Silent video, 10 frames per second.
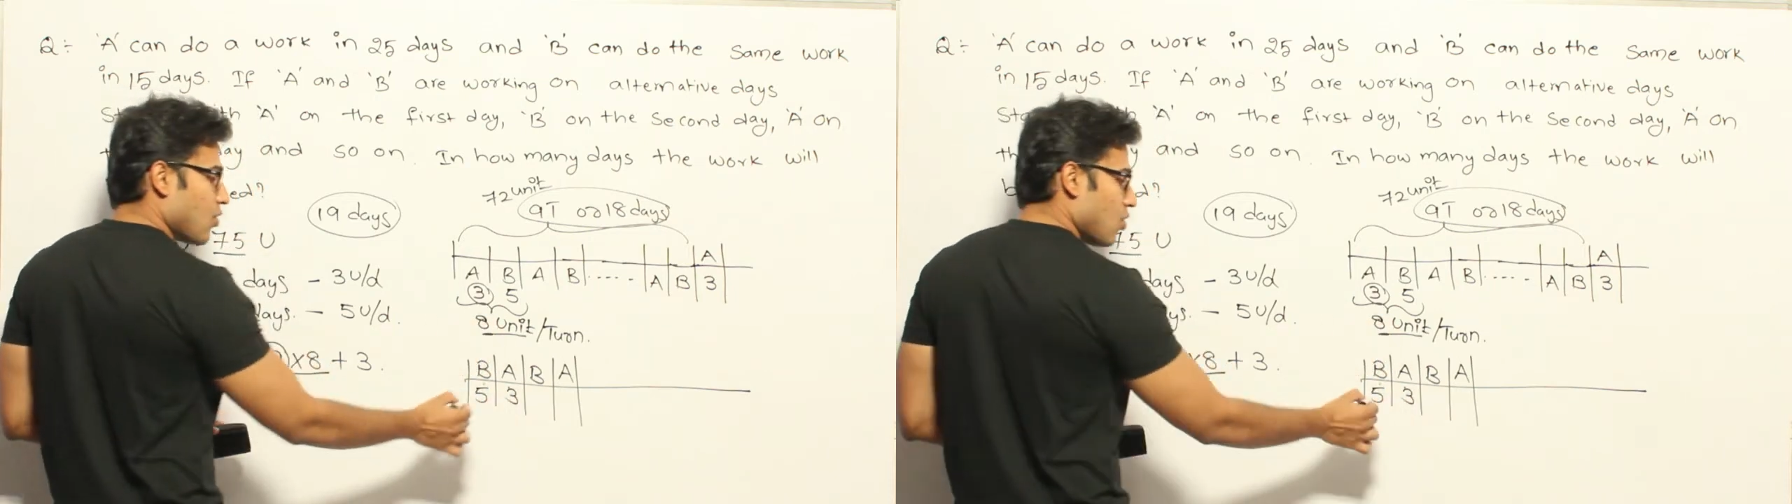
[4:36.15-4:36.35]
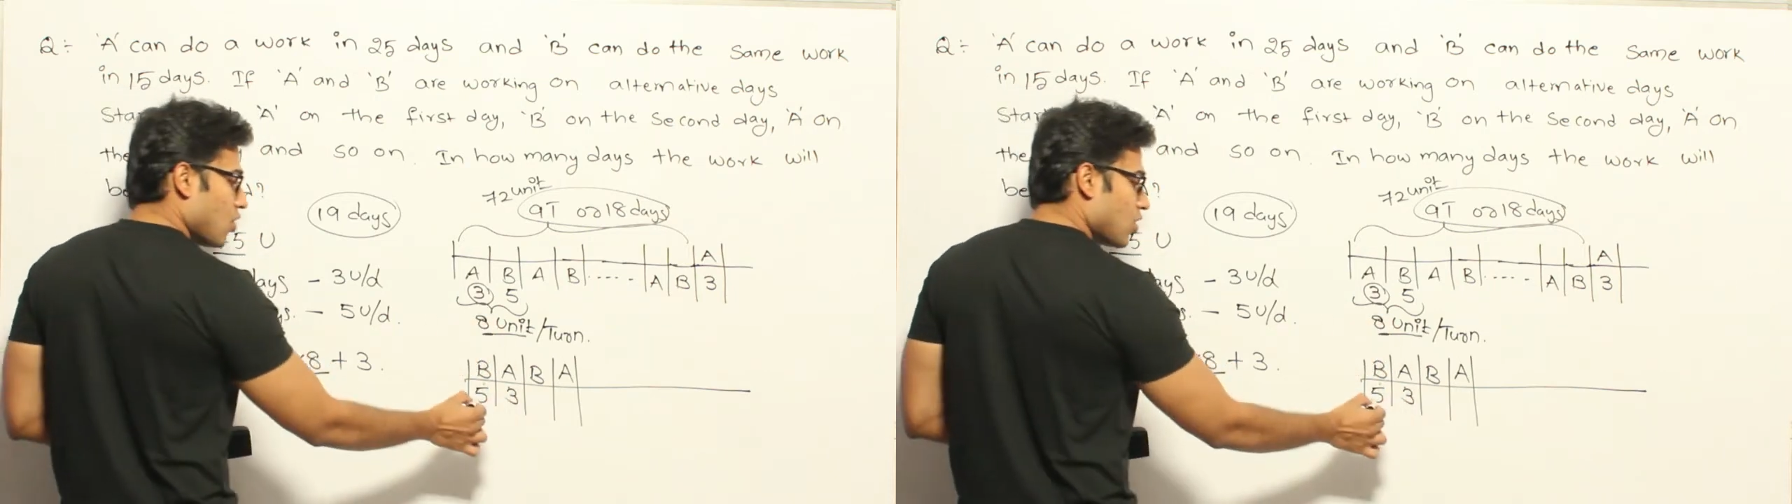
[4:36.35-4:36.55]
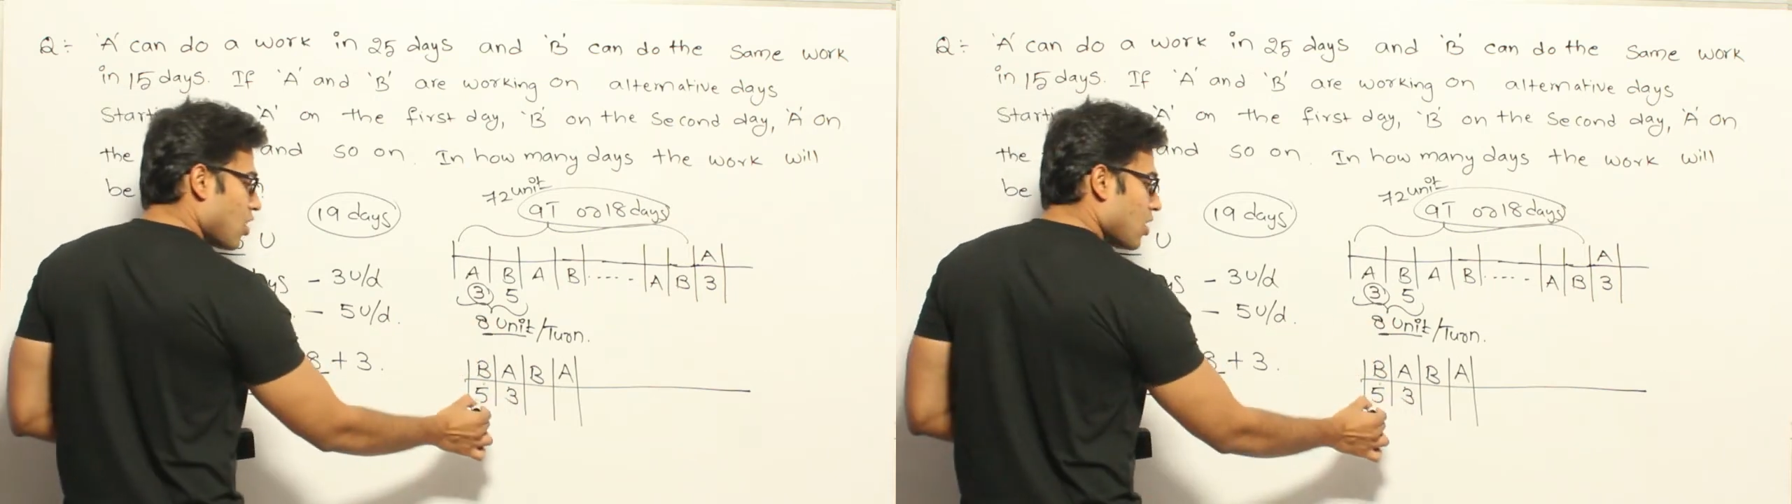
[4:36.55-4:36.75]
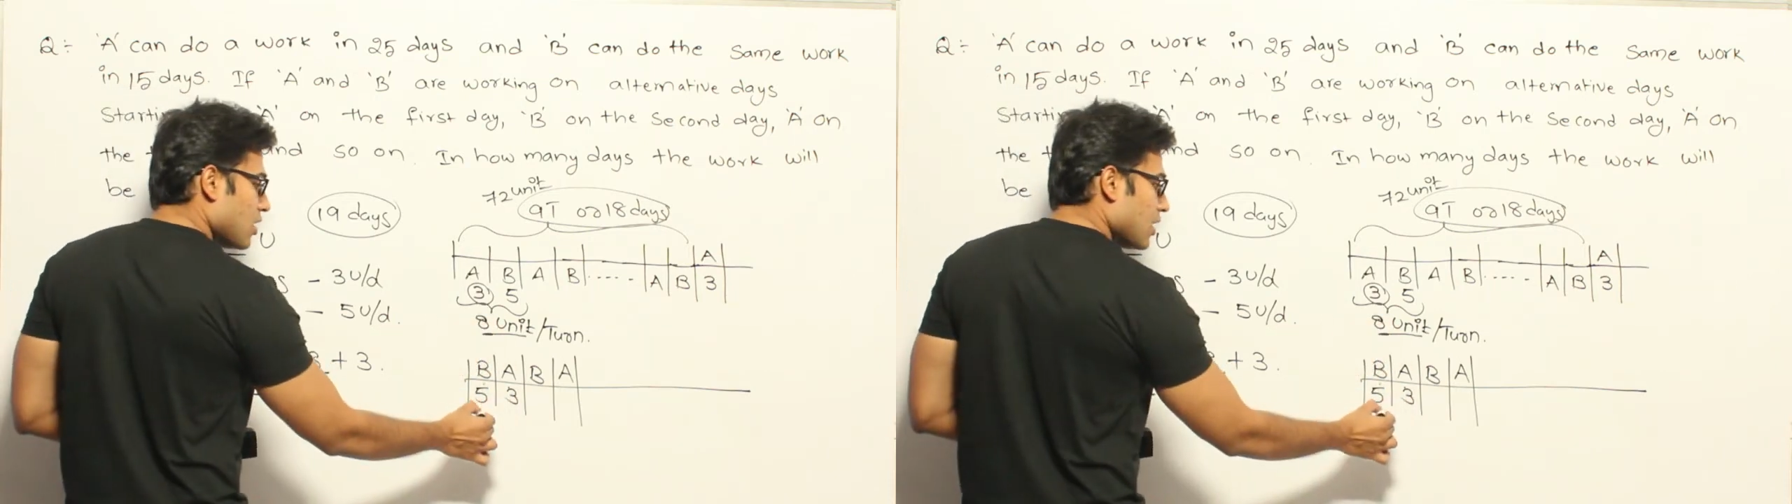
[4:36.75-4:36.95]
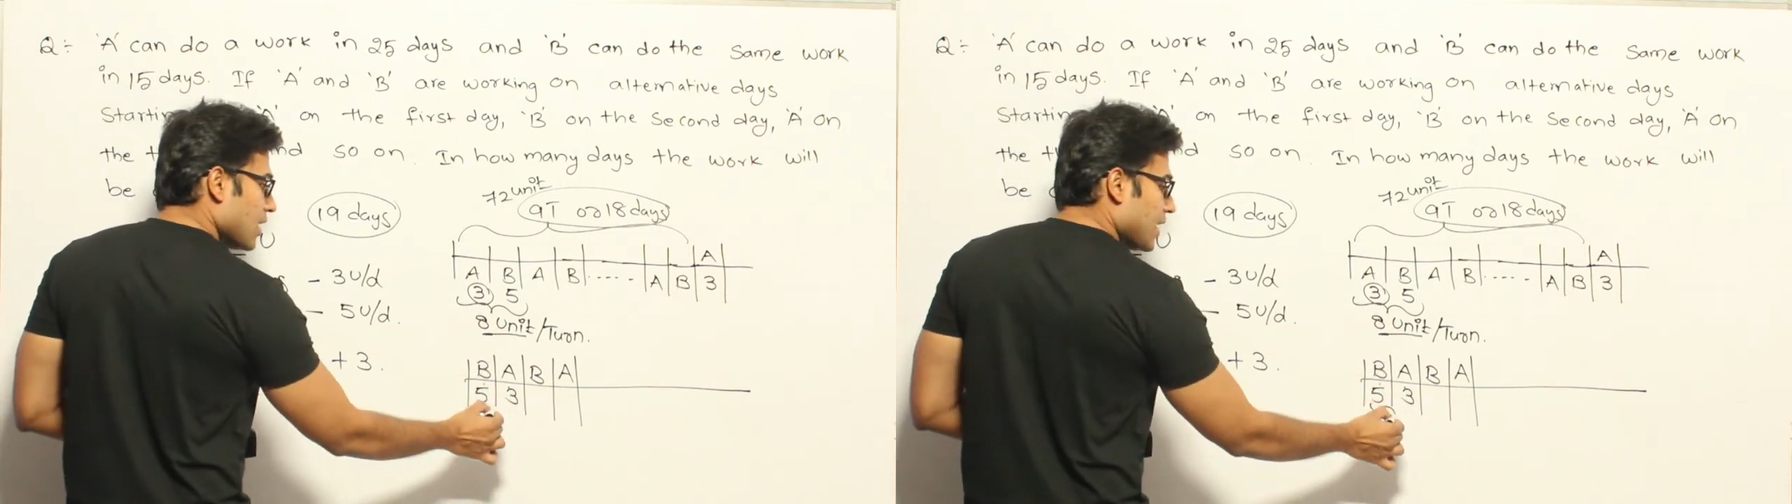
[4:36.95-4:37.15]

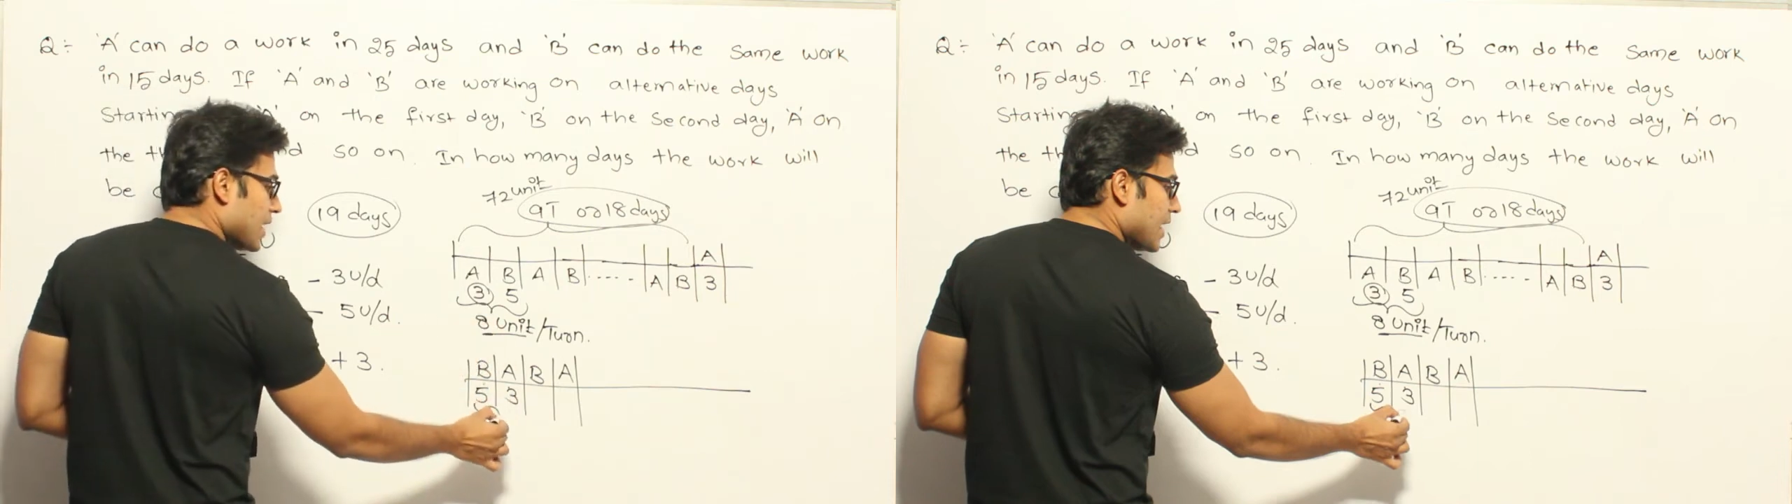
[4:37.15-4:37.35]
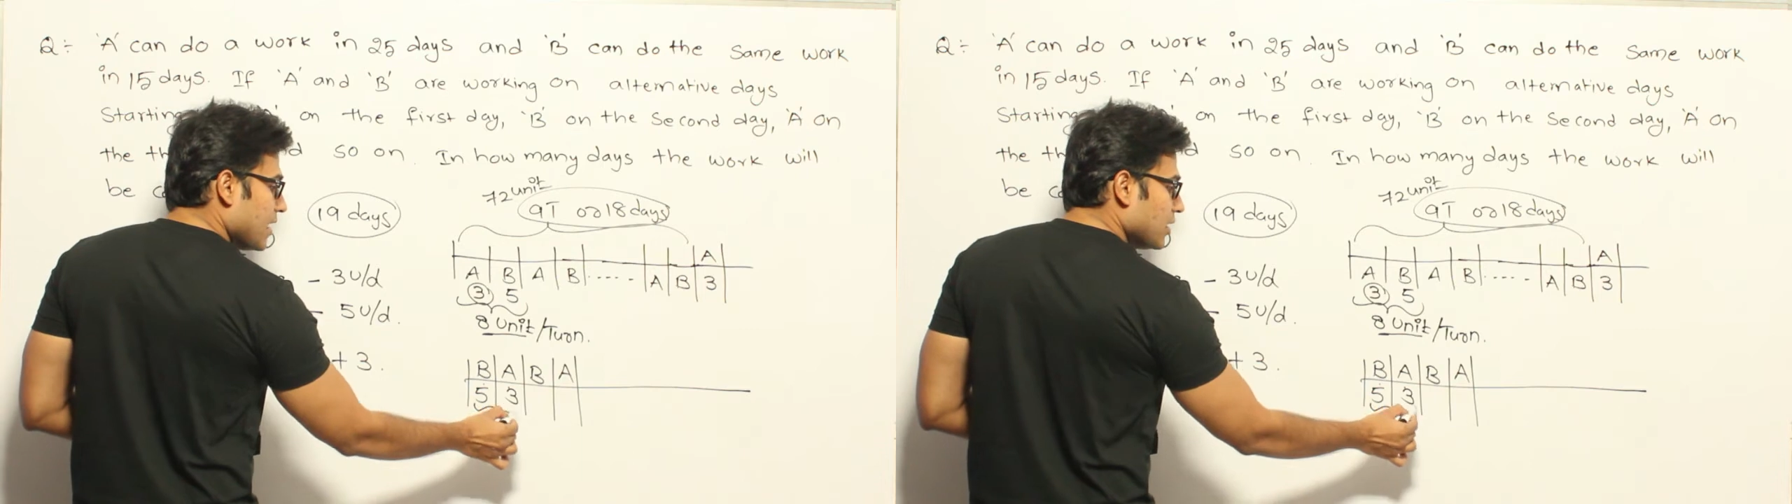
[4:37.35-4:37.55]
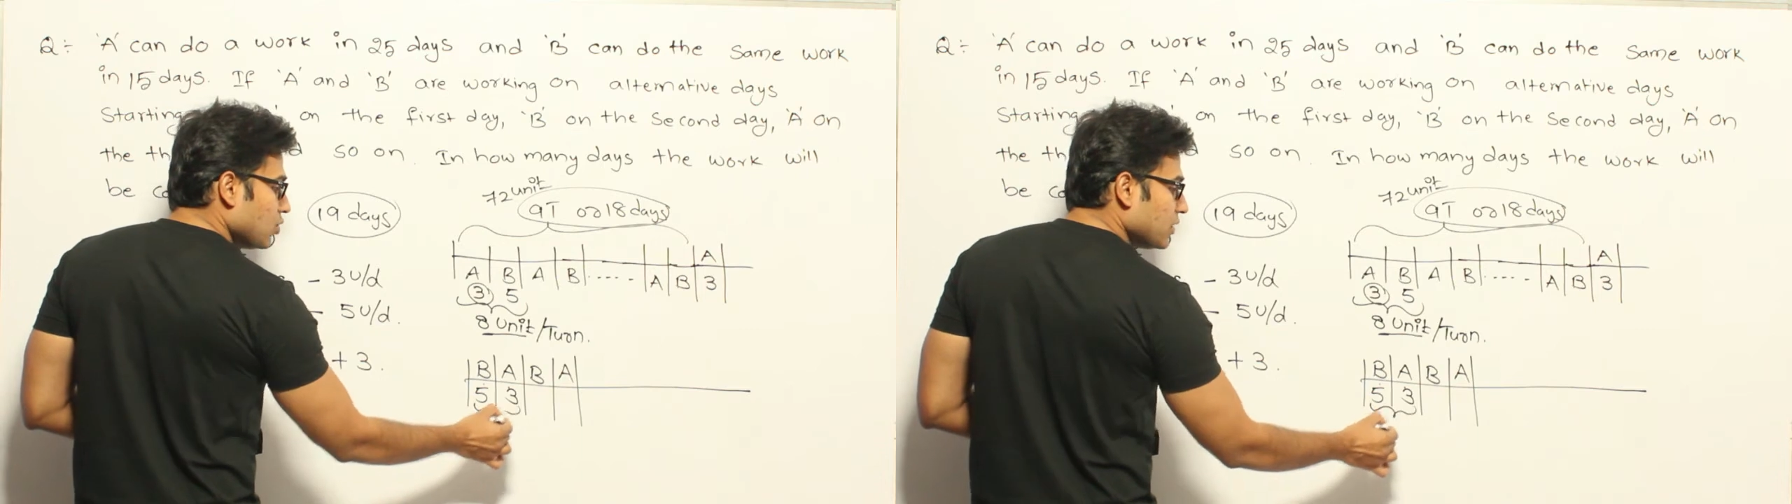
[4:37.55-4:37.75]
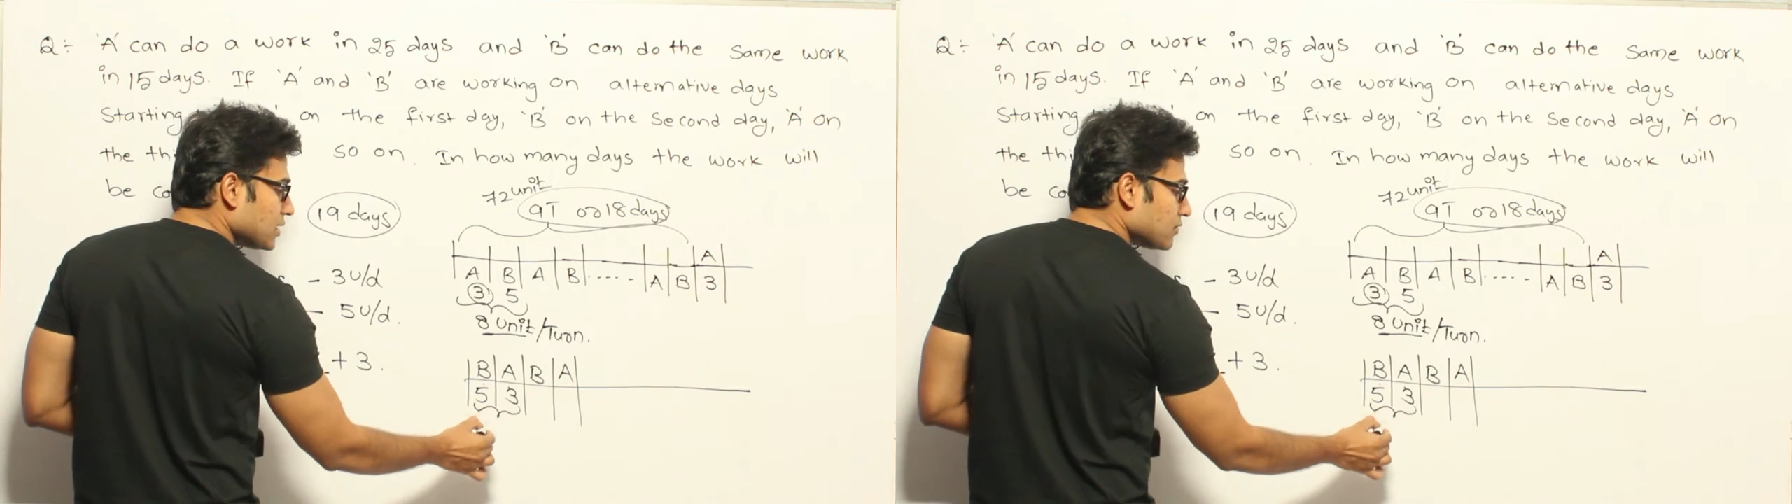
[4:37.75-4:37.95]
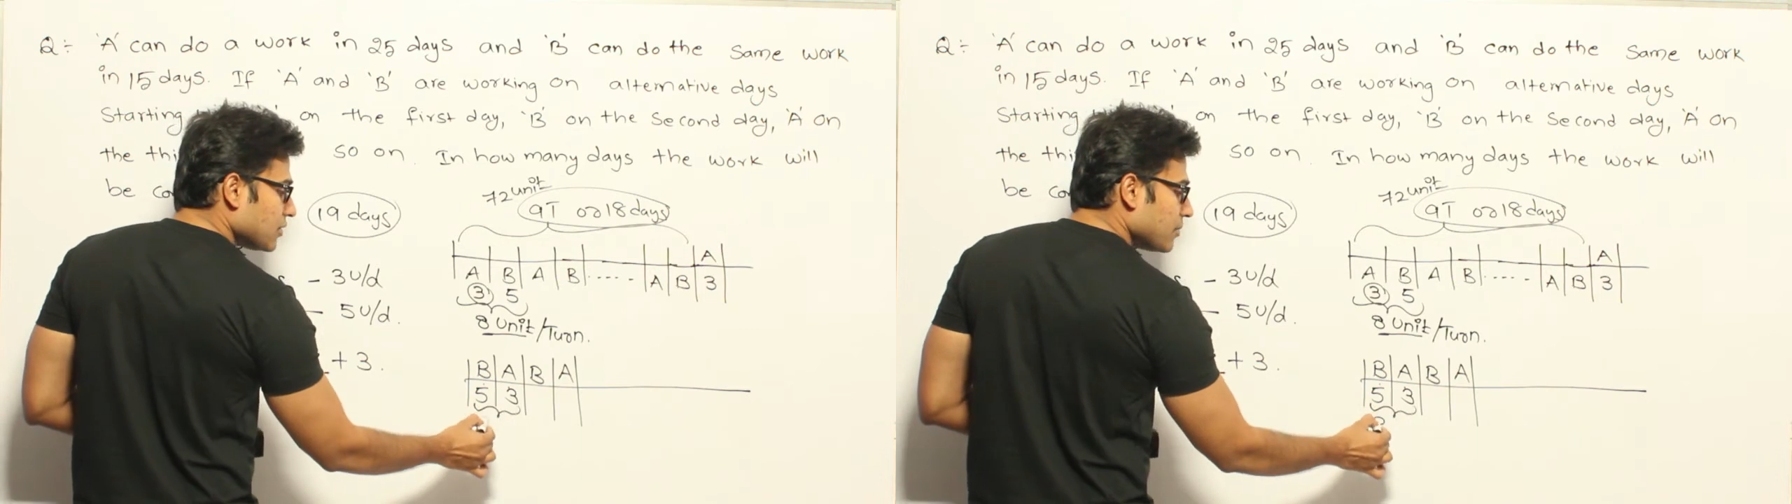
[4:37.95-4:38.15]
Overall 8
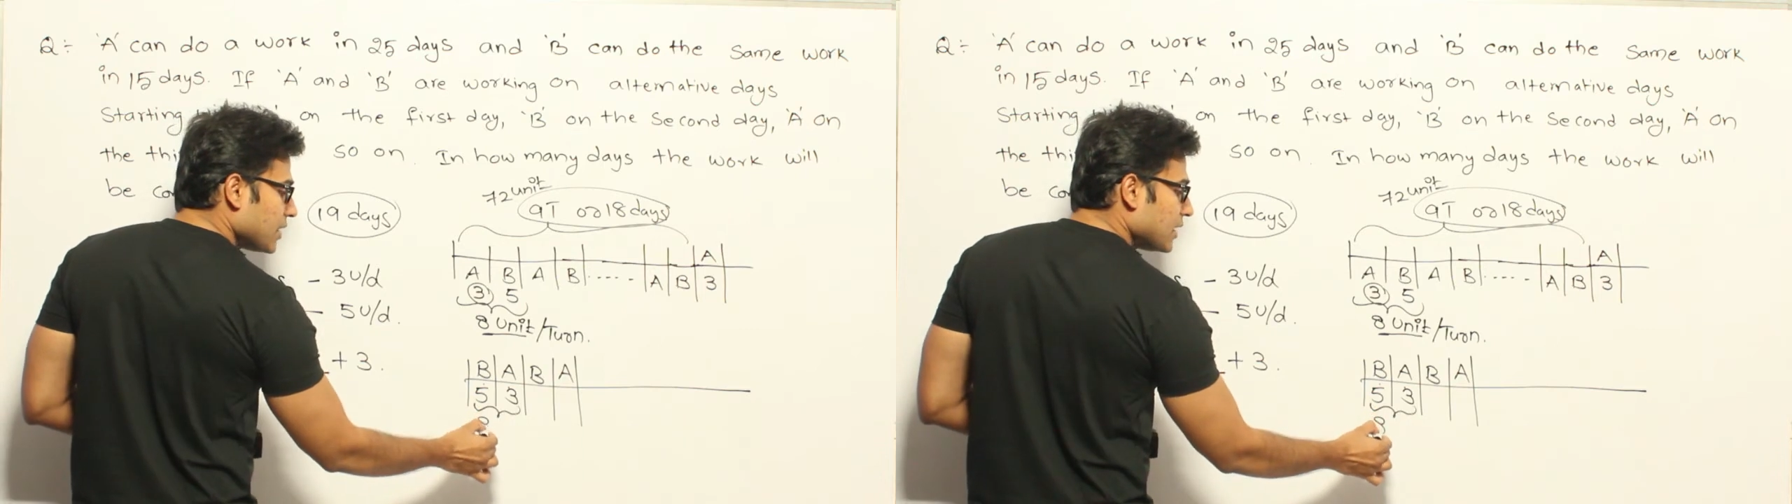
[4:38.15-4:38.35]
units will